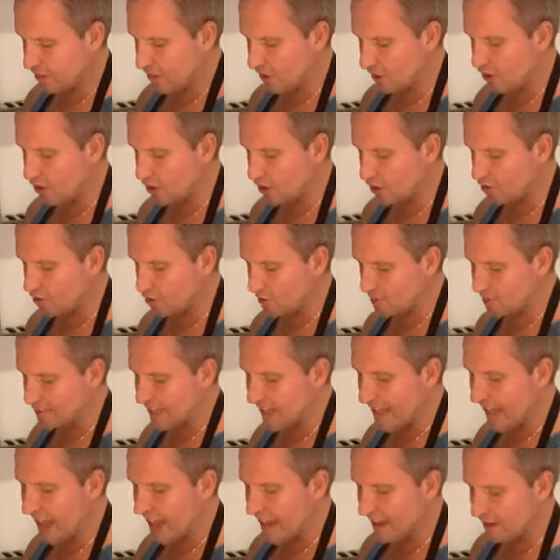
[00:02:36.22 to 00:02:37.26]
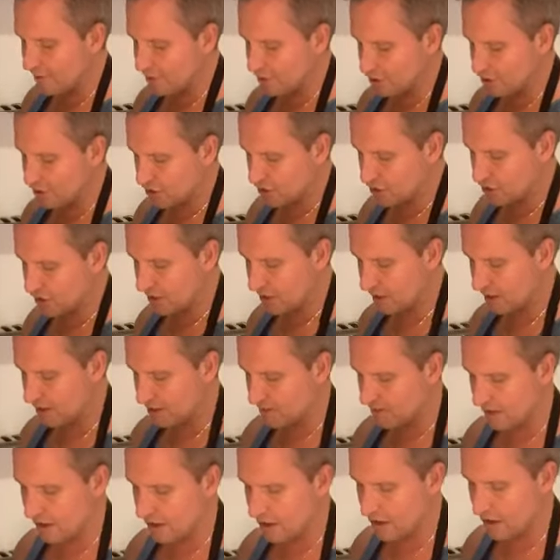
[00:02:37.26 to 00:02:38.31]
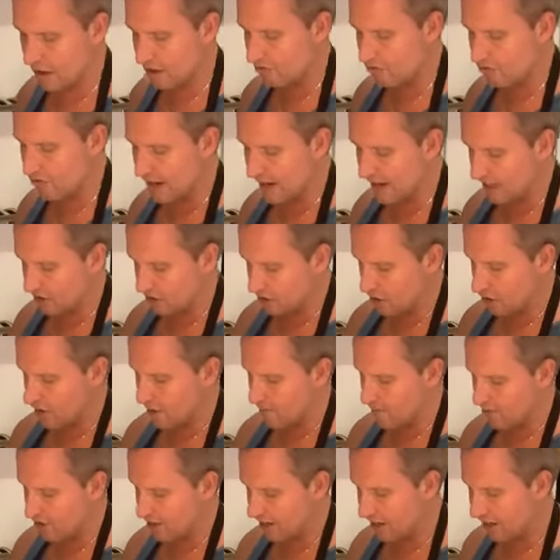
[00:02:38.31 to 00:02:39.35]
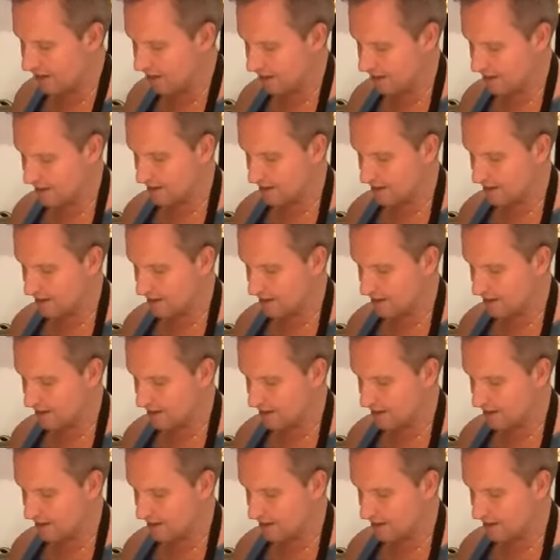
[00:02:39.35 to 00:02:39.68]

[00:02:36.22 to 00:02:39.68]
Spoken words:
Nigel was there, and it was such a great time, really.